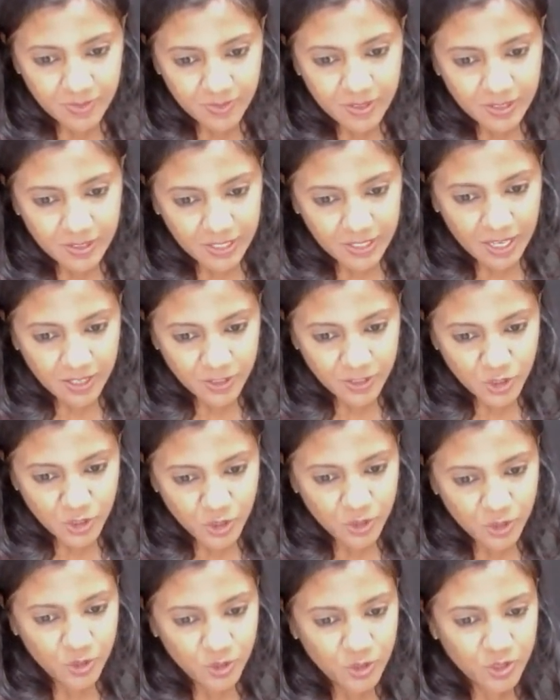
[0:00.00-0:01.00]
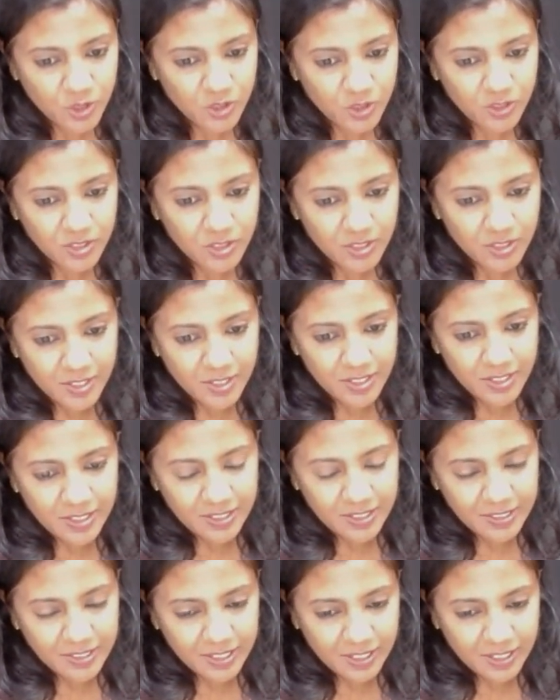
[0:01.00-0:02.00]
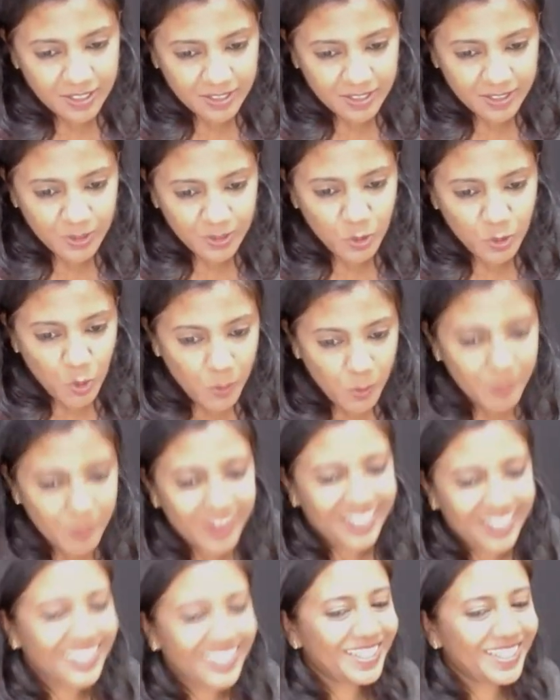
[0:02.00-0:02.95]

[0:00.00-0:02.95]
Yeah, sure, sure. Yeah, I hope I can